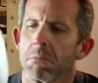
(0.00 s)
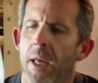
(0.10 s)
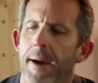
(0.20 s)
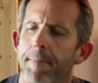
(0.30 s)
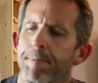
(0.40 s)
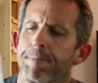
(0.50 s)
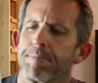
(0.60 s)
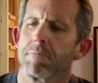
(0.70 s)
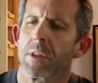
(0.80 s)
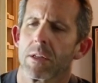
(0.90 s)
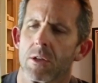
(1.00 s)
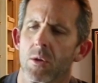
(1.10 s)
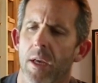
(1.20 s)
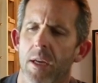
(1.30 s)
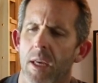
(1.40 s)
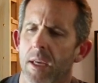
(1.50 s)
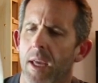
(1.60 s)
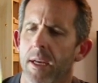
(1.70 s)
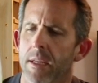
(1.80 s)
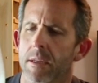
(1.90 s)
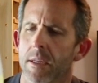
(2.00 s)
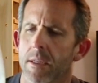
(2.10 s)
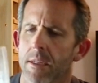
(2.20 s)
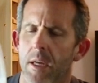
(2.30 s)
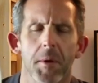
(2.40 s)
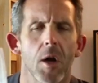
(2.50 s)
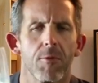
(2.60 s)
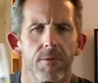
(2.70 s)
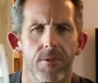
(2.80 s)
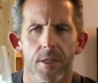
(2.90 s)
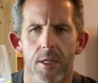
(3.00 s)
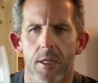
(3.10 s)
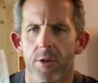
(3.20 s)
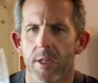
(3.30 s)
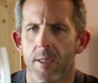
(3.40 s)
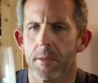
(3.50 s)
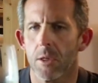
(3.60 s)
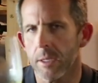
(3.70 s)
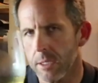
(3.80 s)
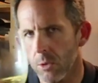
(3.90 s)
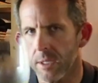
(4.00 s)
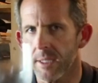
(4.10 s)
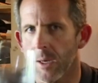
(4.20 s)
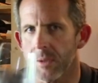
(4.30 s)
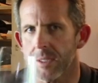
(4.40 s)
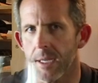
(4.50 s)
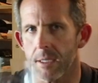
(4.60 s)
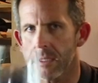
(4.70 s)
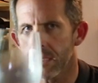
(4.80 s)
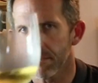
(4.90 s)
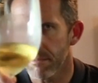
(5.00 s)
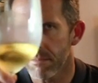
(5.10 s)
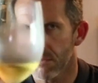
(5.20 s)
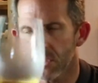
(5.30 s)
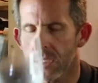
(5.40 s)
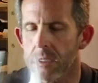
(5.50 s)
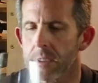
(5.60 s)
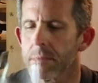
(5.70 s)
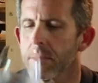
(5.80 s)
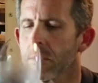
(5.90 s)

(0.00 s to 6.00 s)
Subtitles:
Yeah, so again, it's coming off refreshing and crisp, so let's go ahead and see how it tastes. Cheers.